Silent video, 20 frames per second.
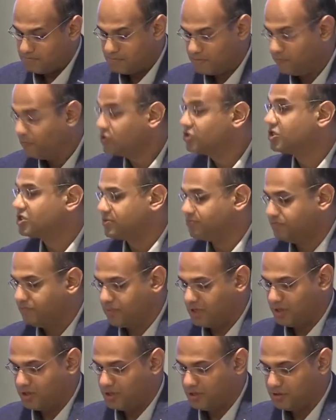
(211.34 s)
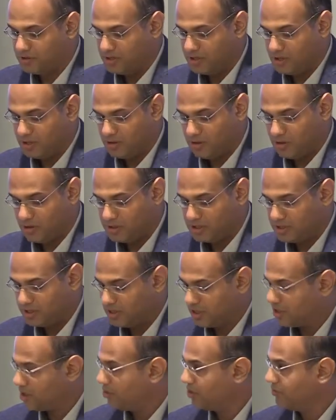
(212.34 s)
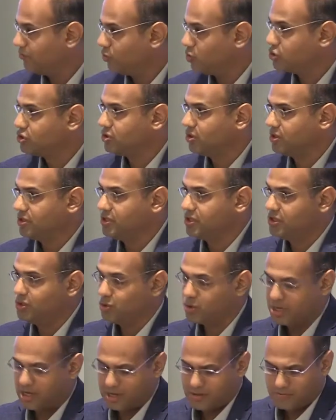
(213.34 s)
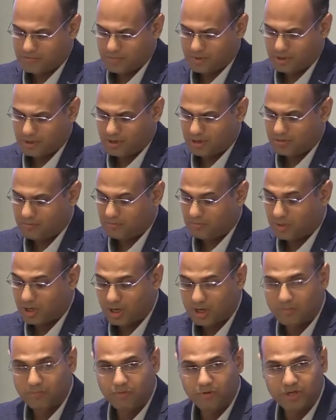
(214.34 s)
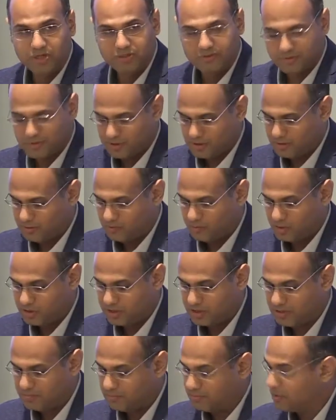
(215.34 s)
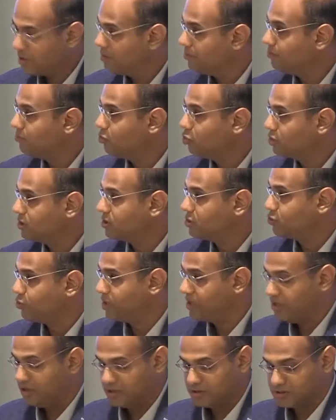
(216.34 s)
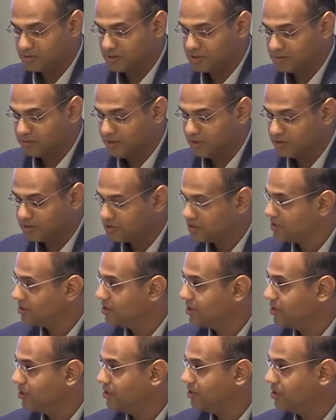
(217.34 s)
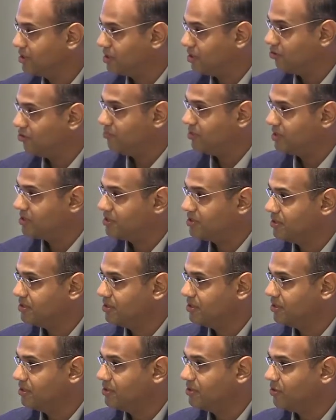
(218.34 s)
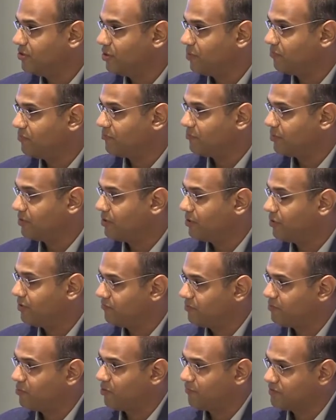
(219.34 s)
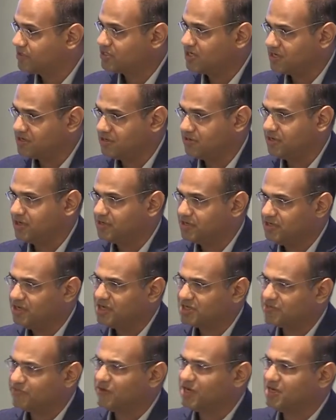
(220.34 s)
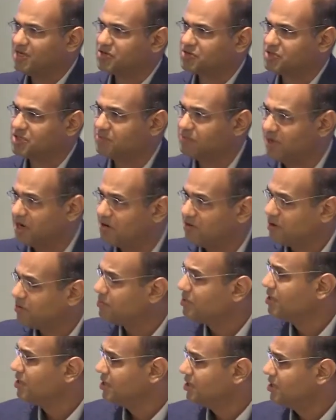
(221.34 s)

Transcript: which is the audit and accounting watchdog in the UK. Mark brings with him more than 20 years of experience in the government and the non-for-profit sector, and he has a very interesting background.